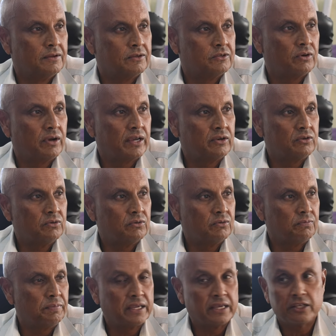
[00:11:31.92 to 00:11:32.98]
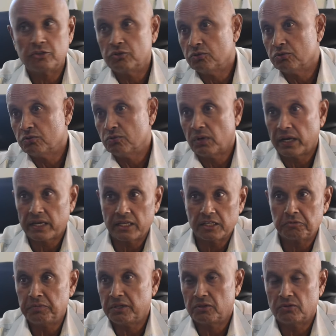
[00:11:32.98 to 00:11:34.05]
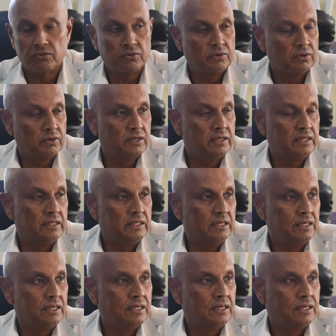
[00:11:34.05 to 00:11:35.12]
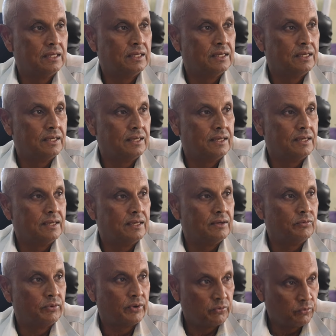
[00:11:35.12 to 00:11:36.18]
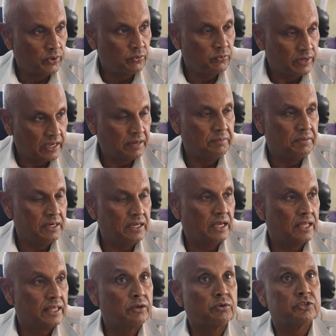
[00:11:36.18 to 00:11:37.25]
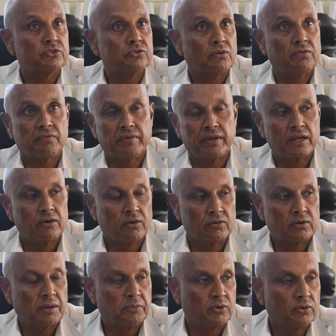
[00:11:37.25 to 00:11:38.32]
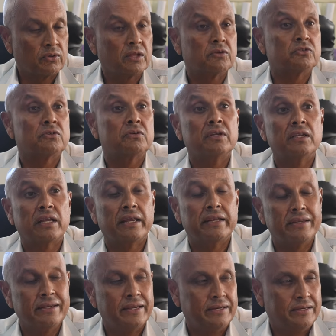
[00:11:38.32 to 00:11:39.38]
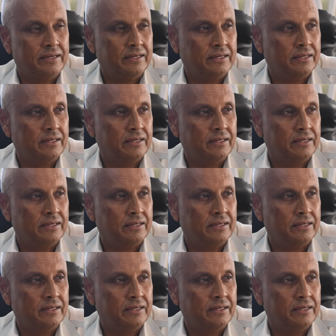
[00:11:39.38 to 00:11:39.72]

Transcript: So I had to pick and choose who I can speak to in Hindi when we came in here. And that was not a very long time ago. That was only 1980.